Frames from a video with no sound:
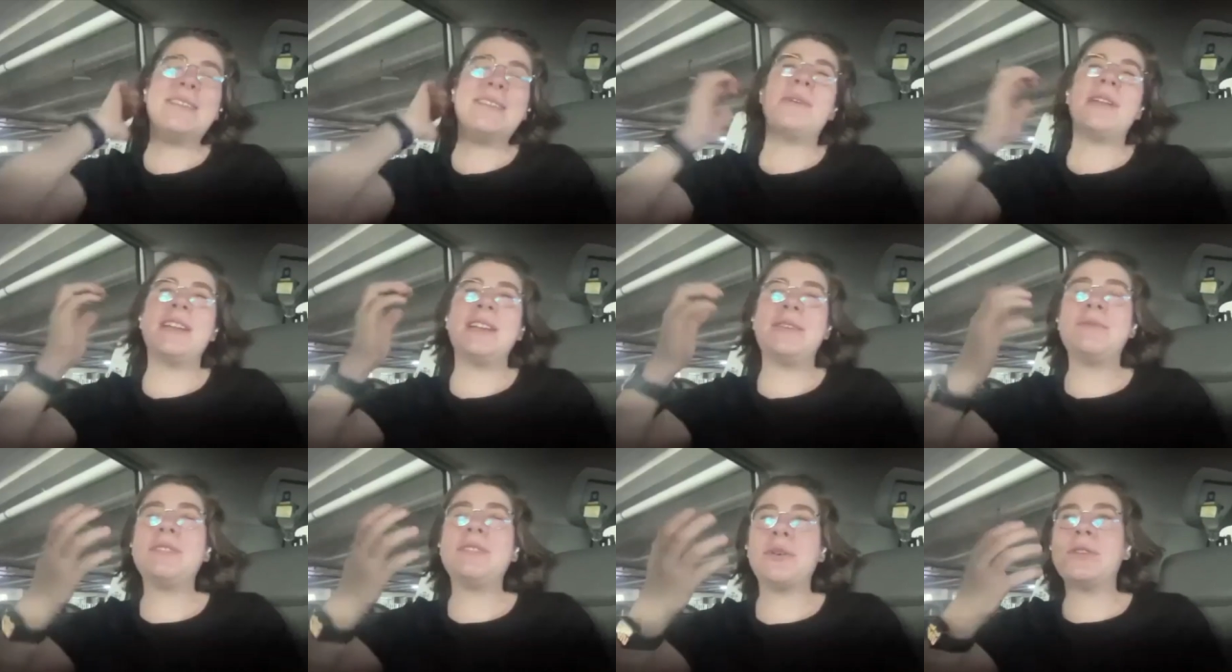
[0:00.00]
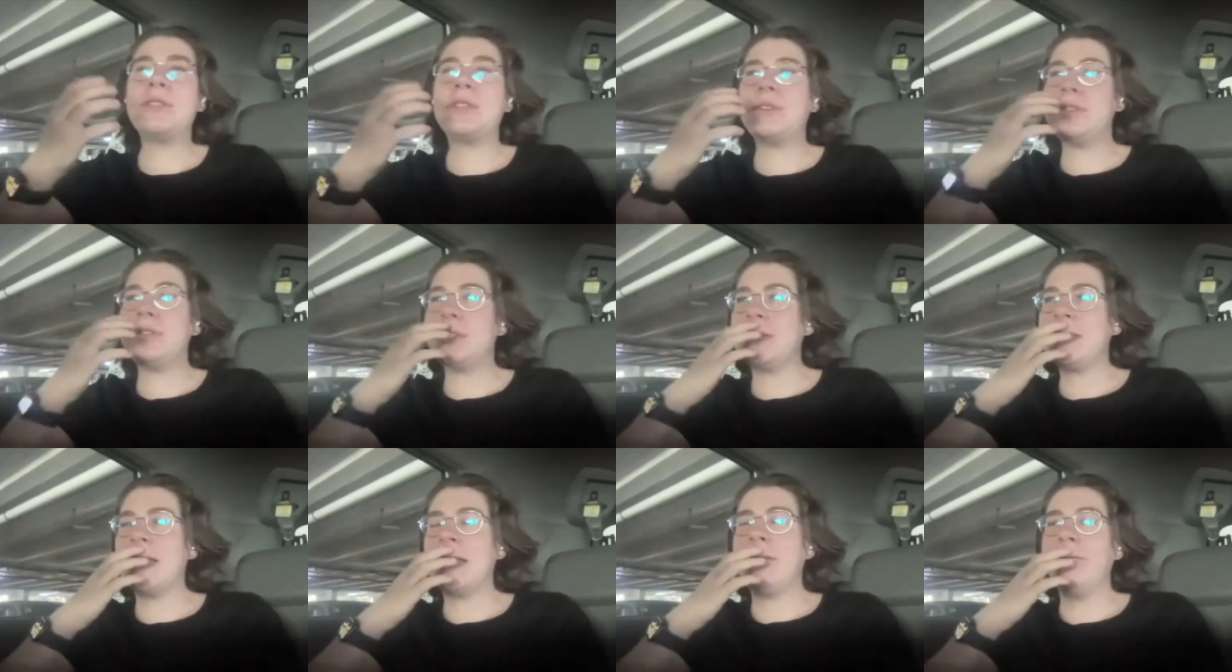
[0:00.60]
but it was also
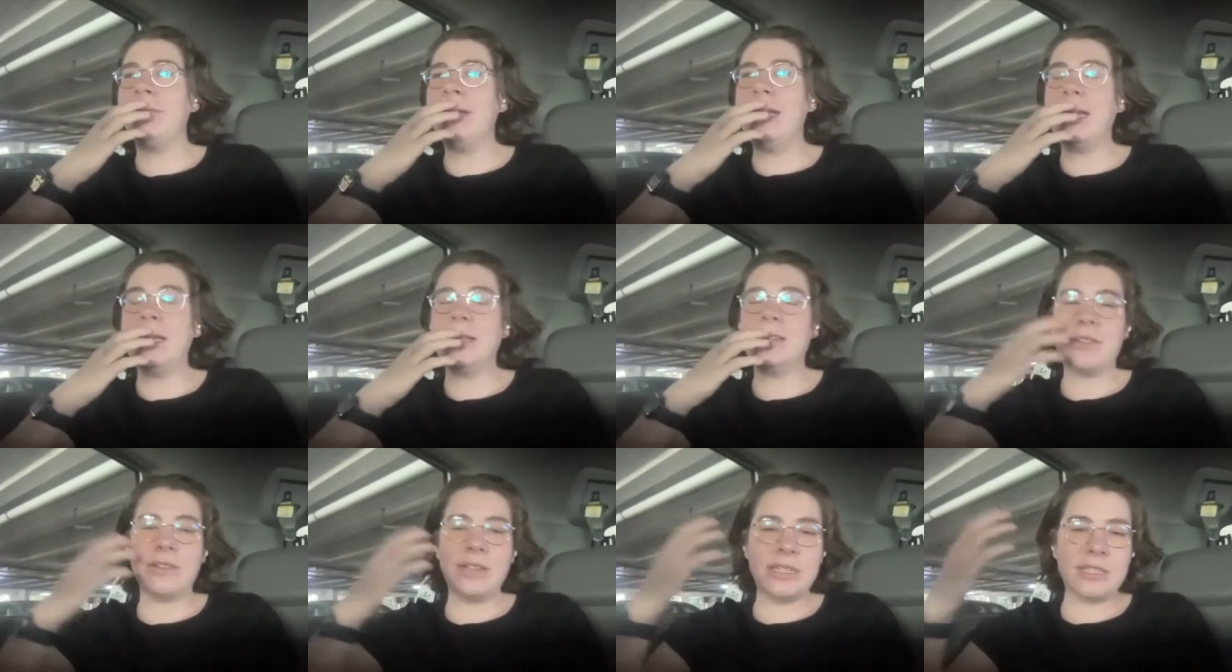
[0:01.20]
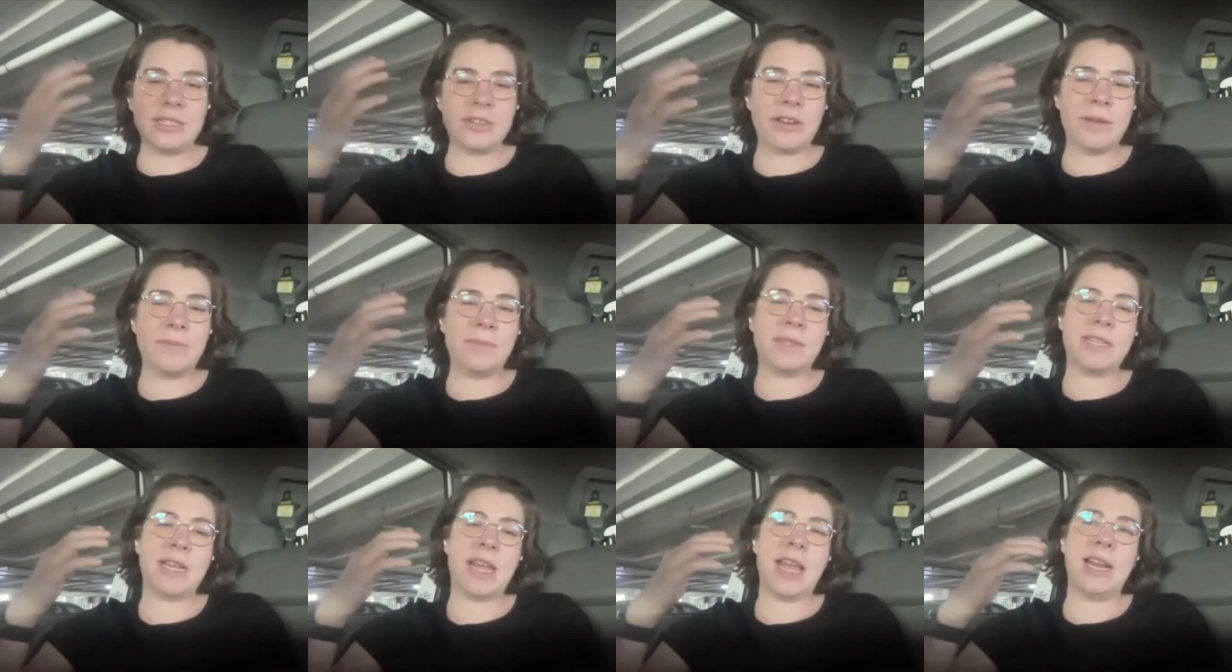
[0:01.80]
just like reading Zoe's
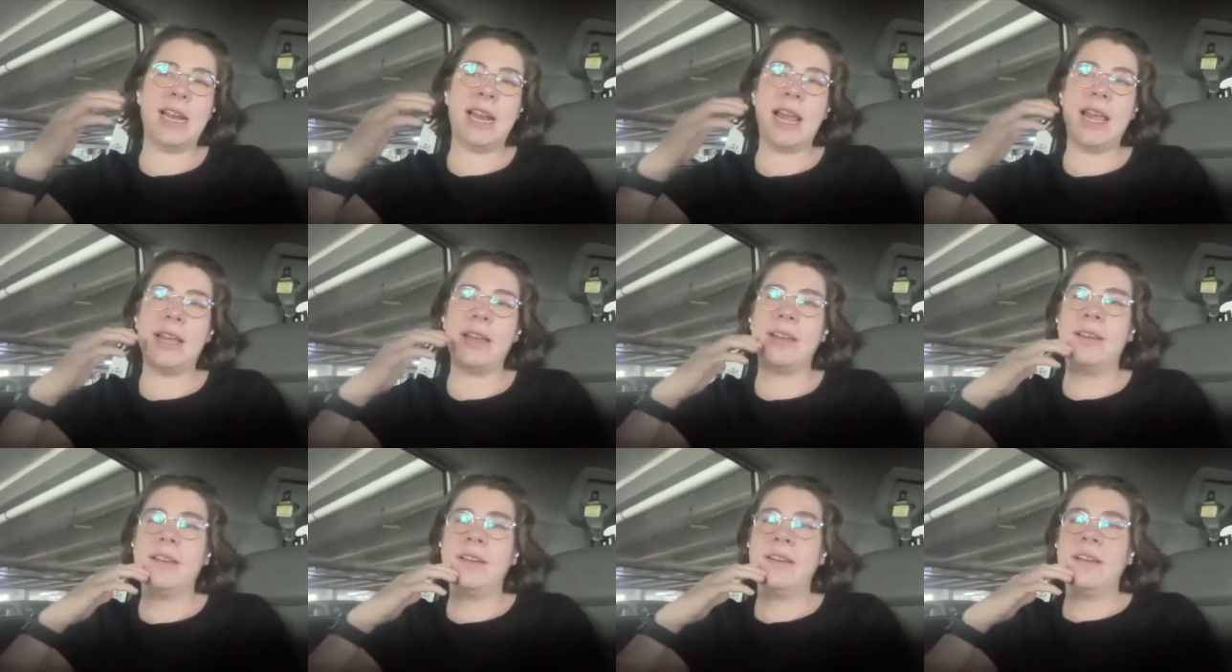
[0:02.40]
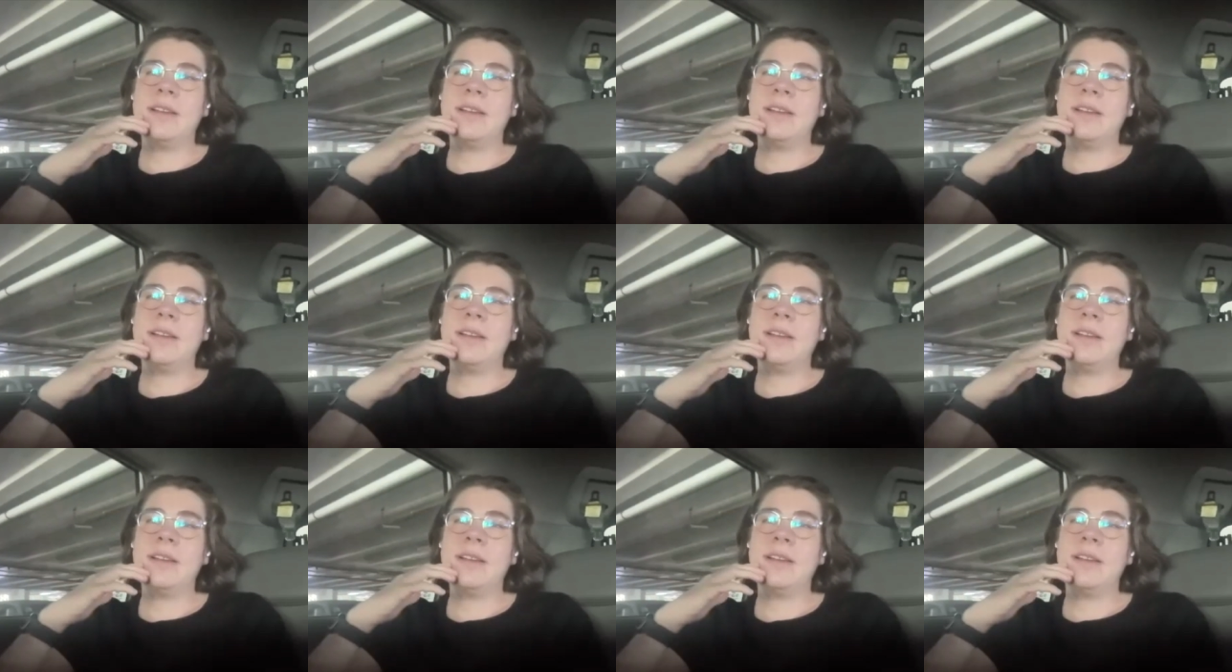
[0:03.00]
script and like